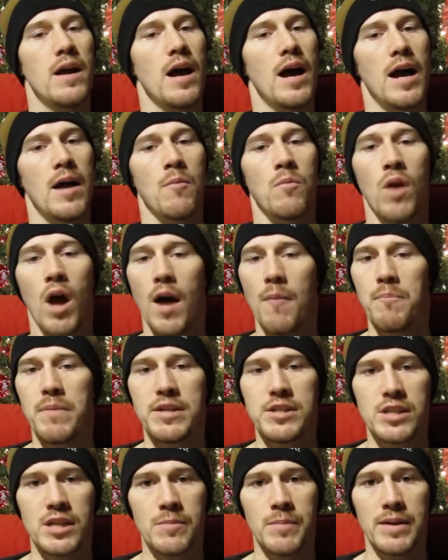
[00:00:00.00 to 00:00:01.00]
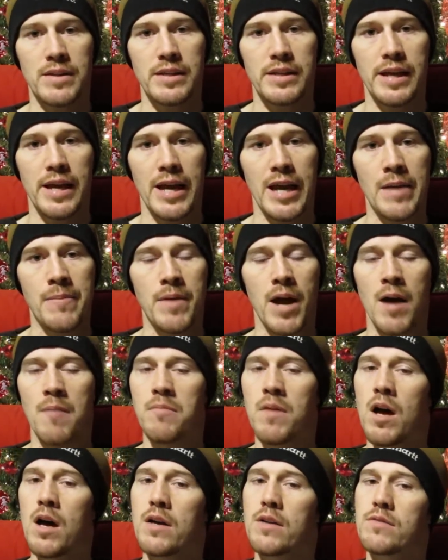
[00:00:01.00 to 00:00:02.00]
I am not bitching about the game.
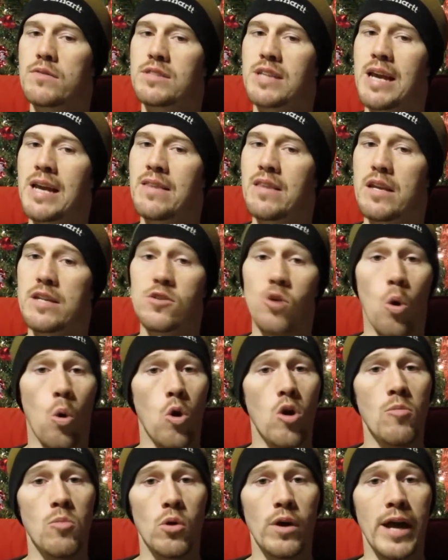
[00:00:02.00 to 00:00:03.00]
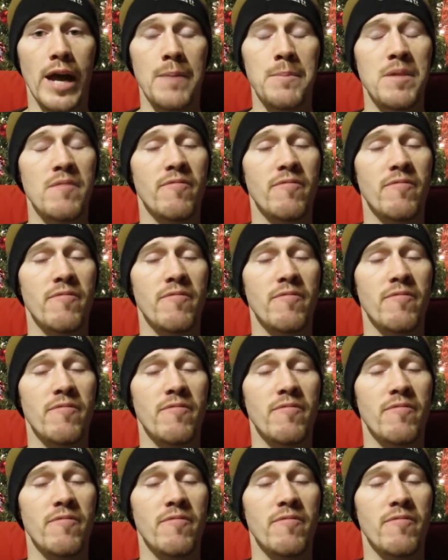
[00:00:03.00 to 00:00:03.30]
I'm not saying that it's a horrible game.